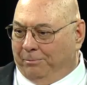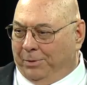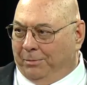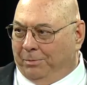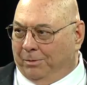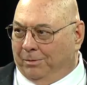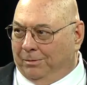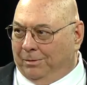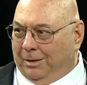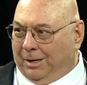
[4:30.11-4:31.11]
people,
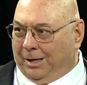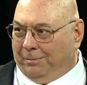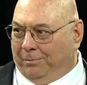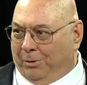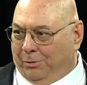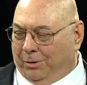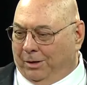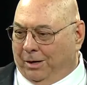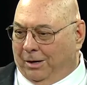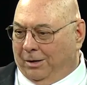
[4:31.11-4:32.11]
both in
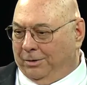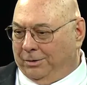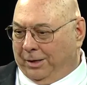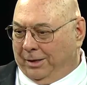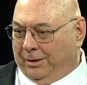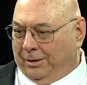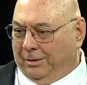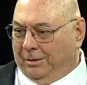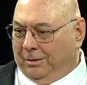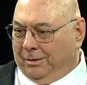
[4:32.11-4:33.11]
cars and in